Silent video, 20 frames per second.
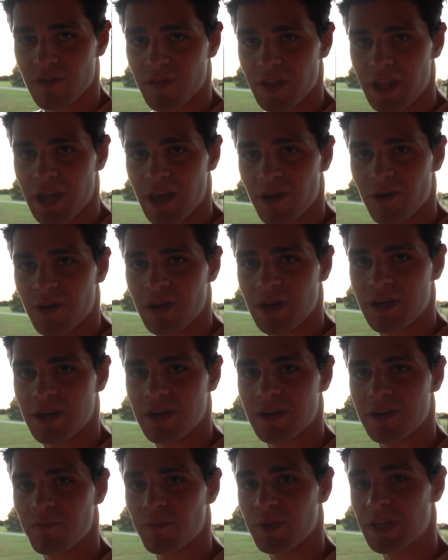the video,
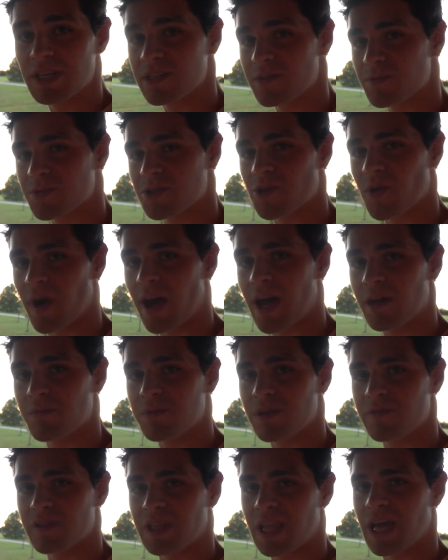please subscribe,
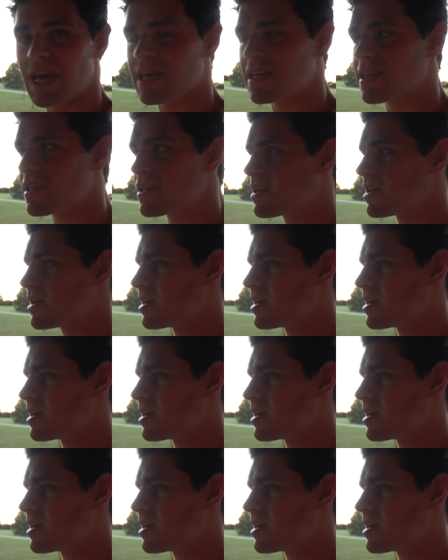leave a like.